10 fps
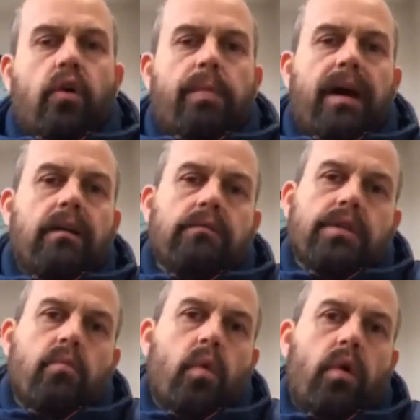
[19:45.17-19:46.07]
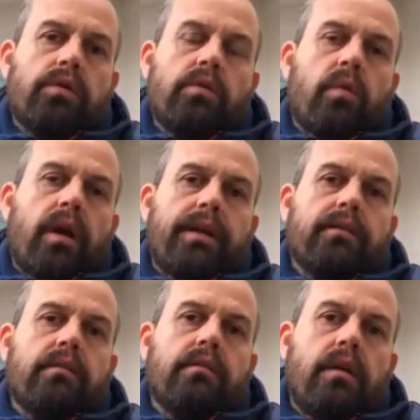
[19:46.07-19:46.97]
pounds in water
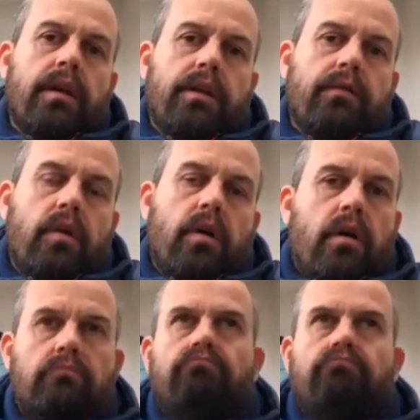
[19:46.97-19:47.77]
weight and you've got